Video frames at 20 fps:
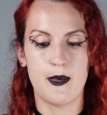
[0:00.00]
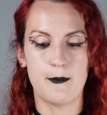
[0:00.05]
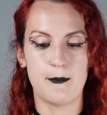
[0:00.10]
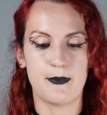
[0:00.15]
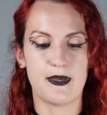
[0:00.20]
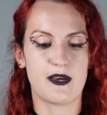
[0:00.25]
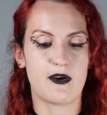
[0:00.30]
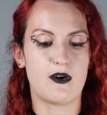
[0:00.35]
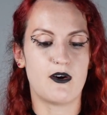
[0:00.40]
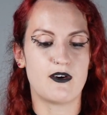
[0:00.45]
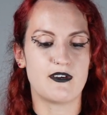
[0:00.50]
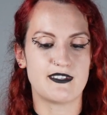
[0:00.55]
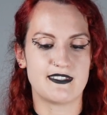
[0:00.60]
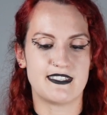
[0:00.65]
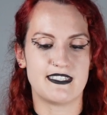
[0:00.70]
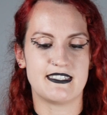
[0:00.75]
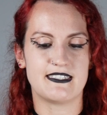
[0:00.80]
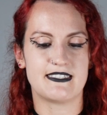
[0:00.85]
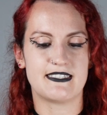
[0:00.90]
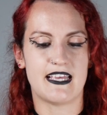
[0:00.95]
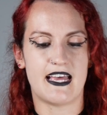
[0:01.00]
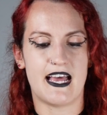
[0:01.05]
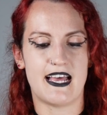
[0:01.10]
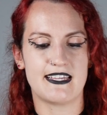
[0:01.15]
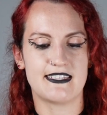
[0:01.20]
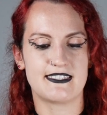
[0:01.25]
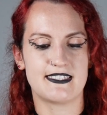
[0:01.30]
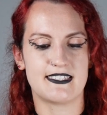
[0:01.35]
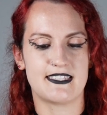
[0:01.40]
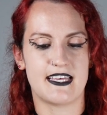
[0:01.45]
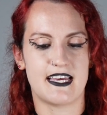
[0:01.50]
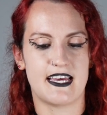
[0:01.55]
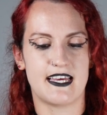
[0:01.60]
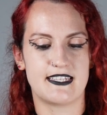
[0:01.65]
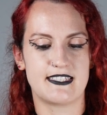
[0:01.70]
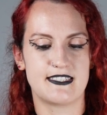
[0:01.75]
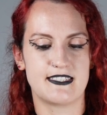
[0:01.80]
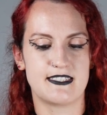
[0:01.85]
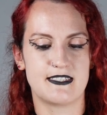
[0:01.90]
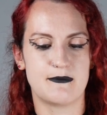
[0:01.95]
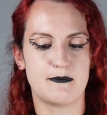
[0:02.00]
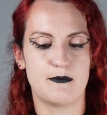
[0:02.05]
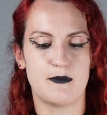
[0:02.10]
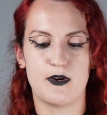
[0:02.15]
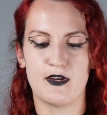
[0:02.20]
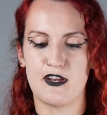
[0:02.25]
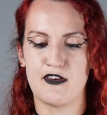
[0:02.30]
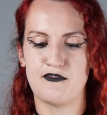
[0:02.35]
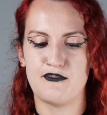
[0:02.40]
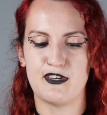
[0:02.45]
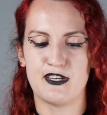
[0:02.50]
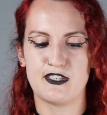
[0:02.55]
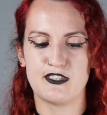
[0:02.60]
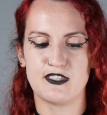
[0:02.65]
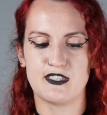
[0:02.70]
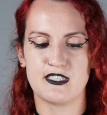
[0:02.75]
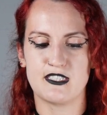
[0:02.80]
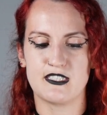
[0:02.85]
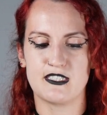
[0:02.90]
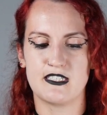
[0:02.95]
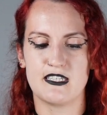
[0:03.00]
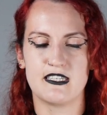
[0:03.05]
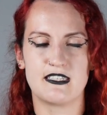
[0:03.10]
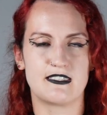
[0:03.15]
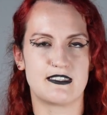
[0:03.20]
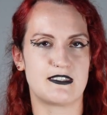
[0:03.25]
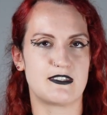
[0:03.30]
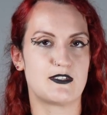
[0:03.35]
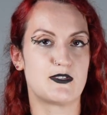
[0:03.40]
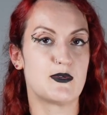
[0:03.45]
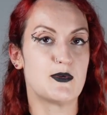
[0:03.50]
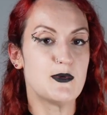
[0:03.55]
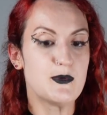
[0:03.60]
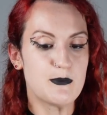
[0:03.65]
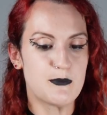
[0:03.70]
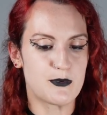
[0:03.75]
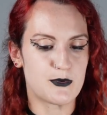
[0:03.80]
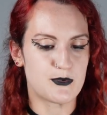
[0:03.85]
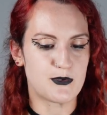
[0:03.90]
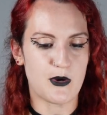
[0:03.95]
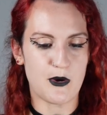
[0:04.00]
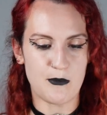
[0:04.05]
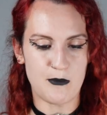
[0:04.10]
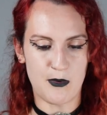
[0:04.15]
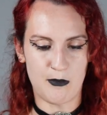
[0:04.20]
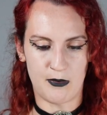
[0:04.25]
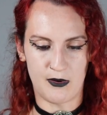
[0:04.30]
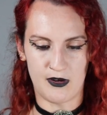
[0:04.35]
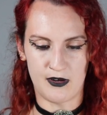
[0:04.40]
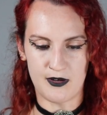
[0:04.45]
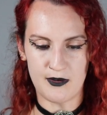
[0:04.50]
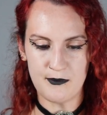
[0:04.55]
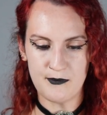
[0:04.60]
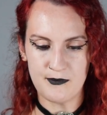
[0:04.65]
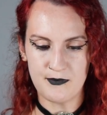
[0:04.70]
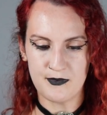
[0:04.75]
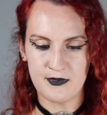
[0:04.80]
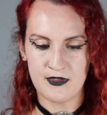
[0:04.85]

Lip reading: because he says that modern fiction is too probable,